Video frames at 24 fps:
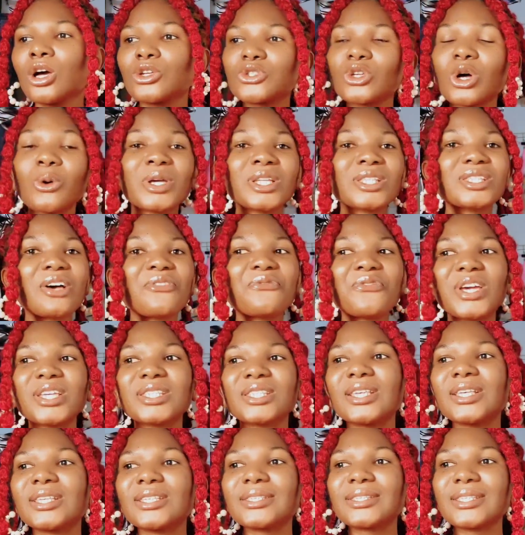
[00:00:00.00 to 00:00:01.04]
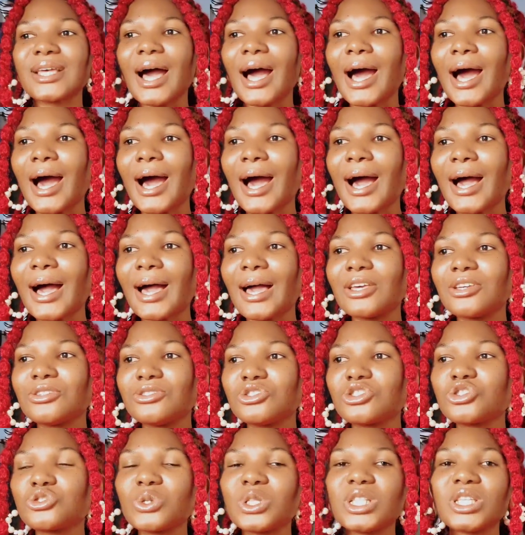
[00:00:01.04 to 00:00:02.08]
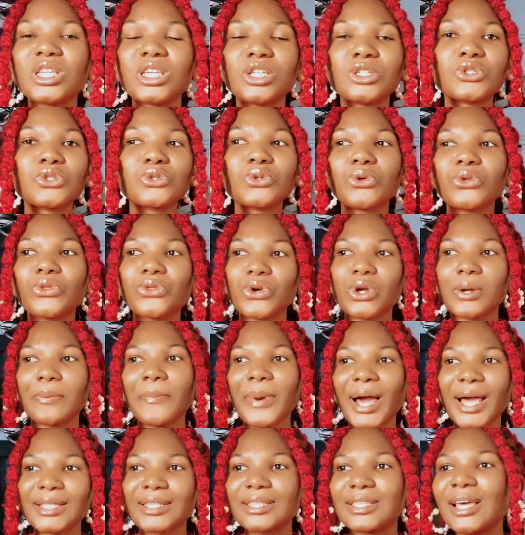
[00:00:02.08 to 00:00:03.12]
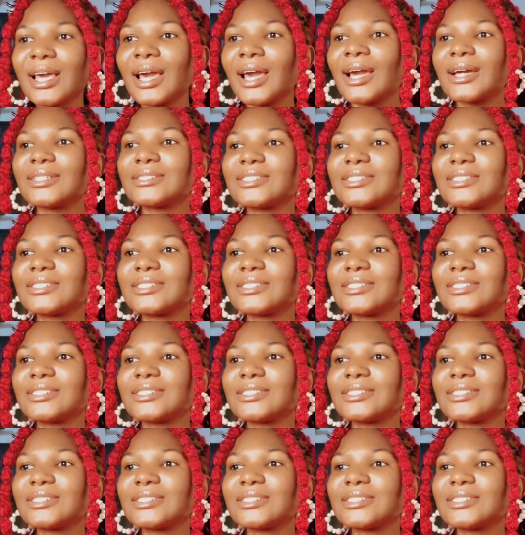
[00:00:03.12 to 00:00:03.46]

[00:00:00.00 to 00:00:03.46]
So interfaces are usually into three parts.